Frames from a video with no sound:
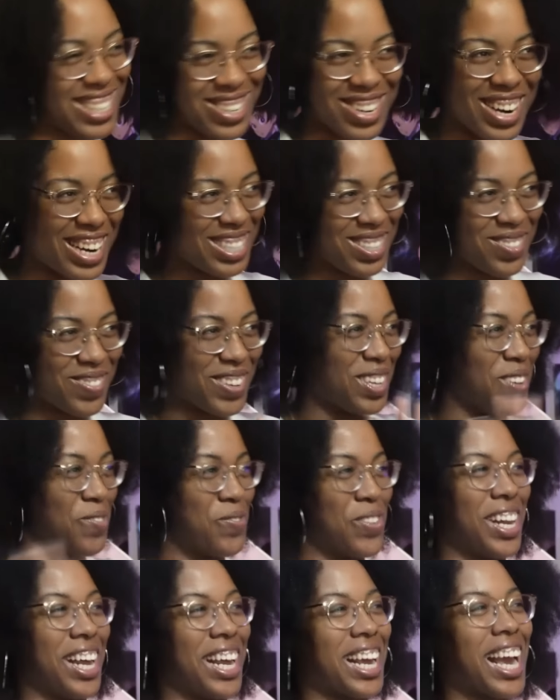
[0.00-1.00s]
he's a crazy
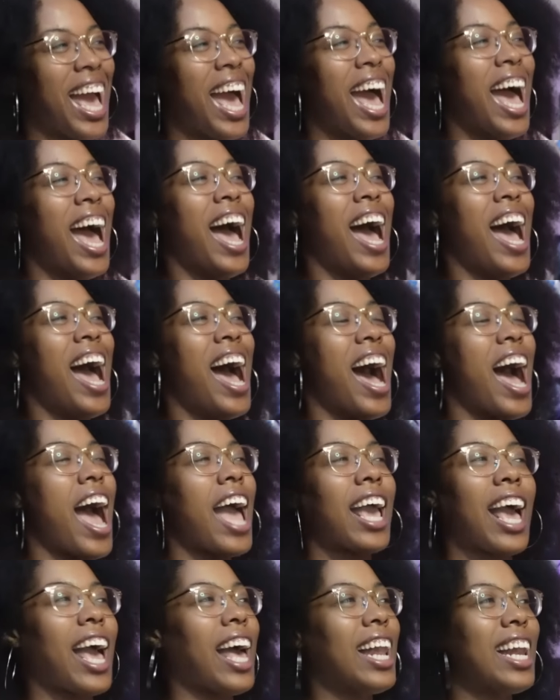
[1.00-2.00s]
villain but like
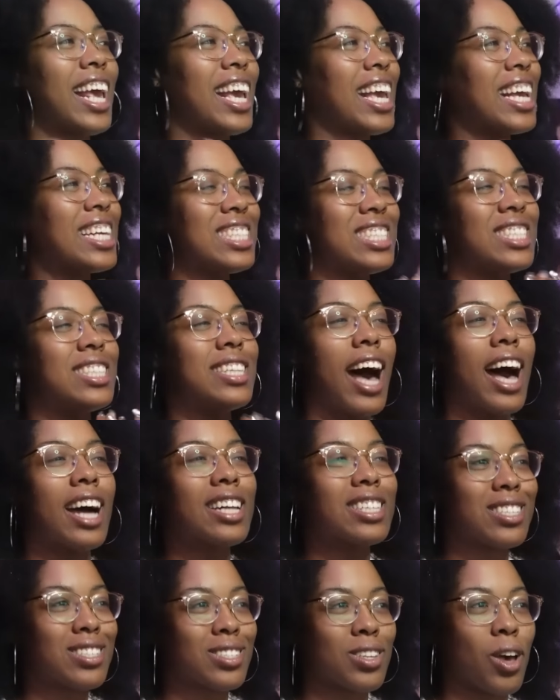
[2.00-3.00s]
i like it's
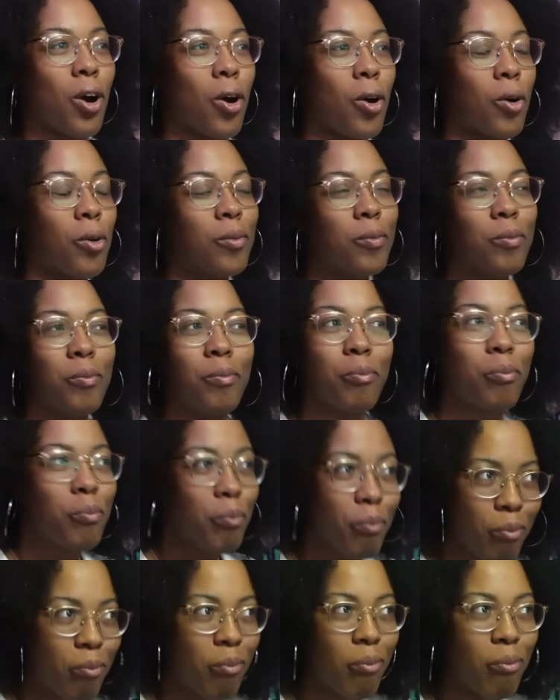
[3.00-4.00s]
not so
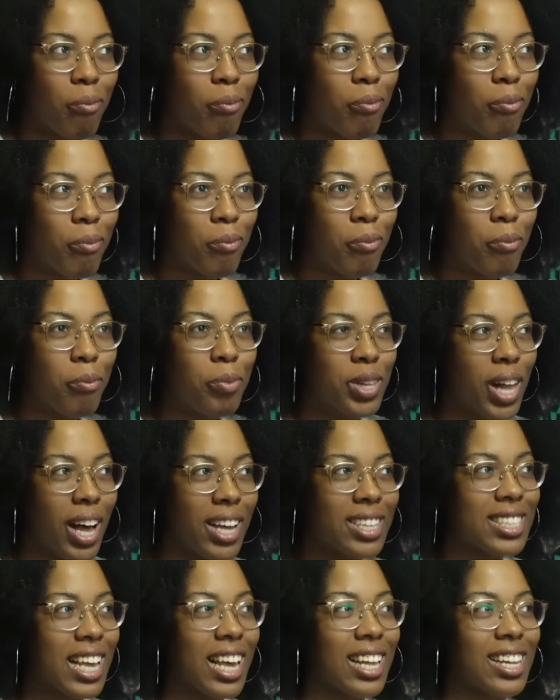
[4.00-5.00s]

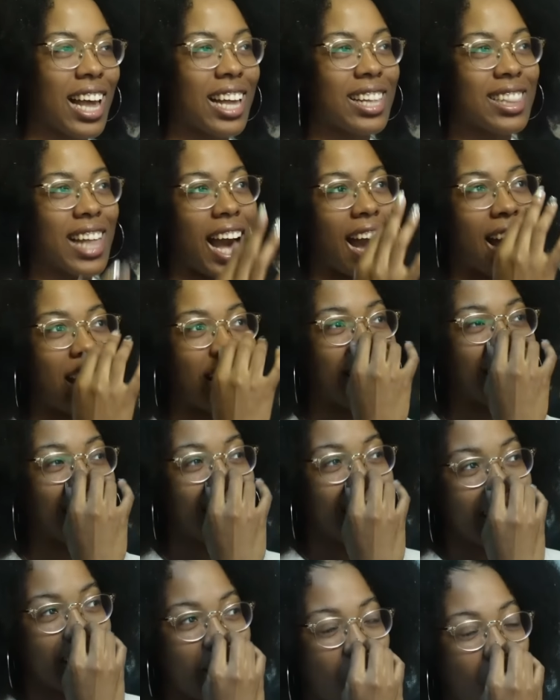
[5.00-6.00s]
blasé like that
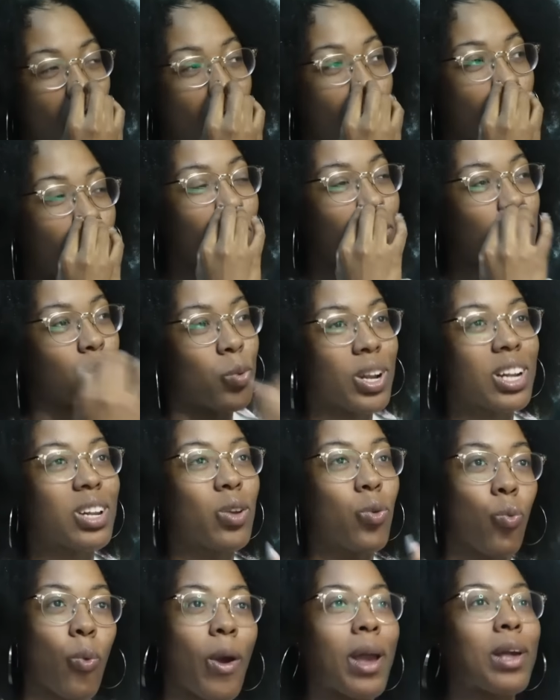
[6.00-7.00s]
homeboy
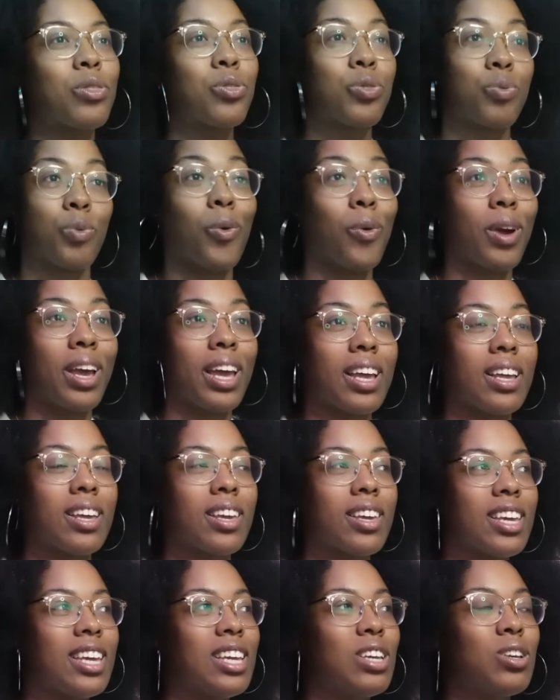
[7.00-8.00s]
really went through it
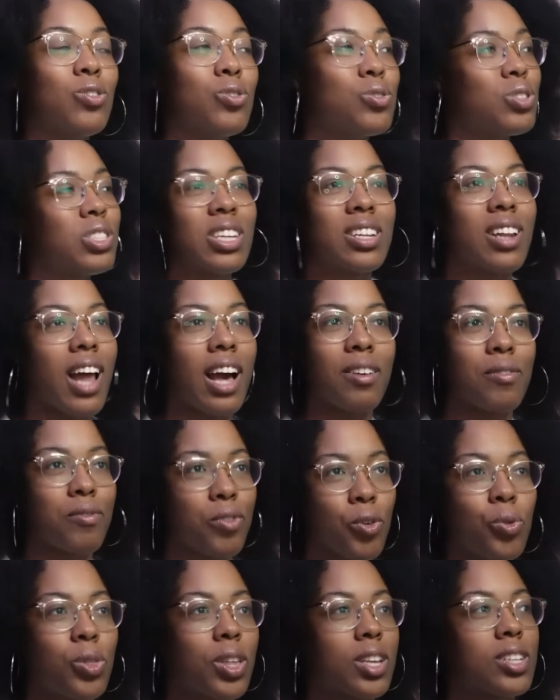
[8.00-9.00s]
he used to
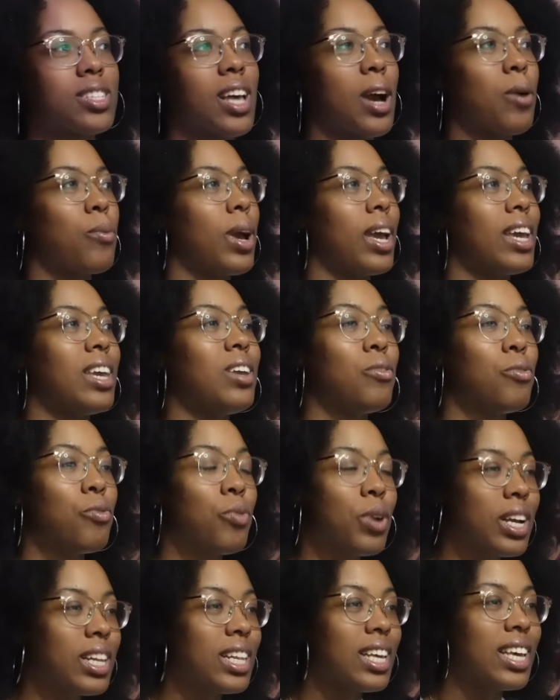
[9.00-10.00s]
not view things that way he
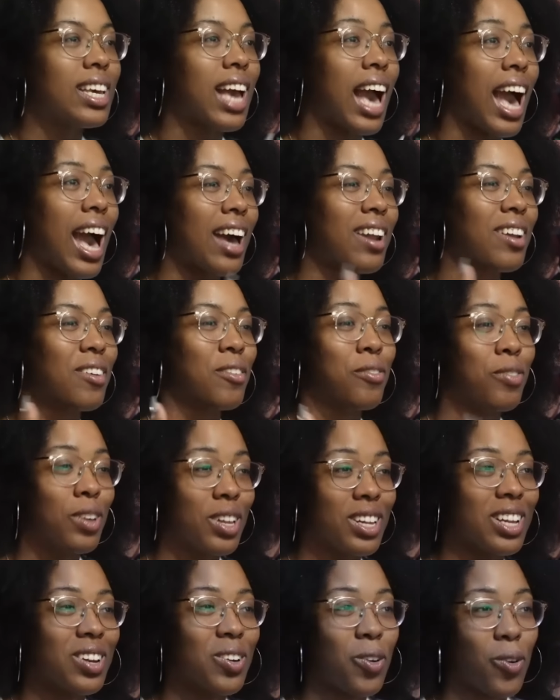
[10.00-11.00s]
really had a
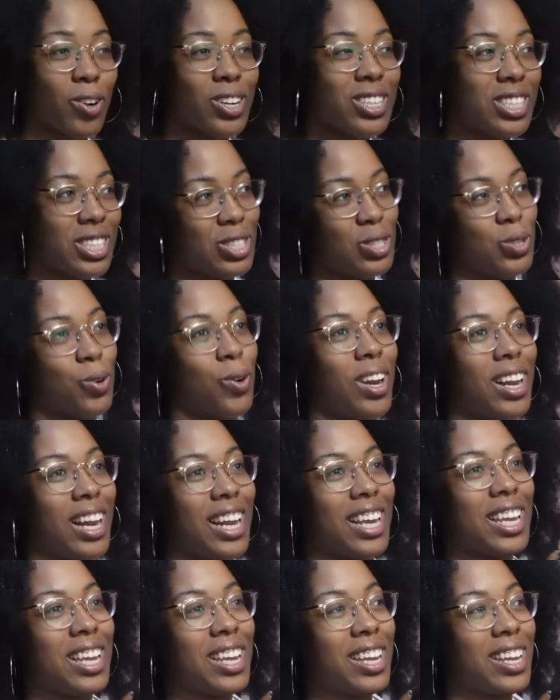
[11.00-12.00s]
villain origin story
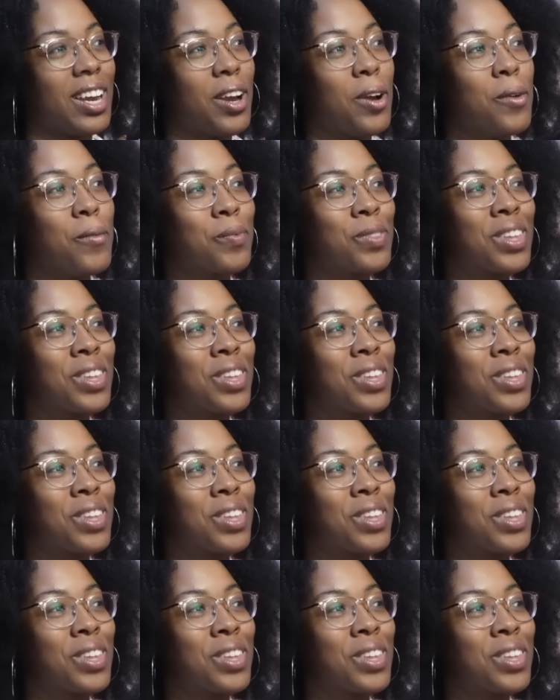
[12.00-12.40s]
like he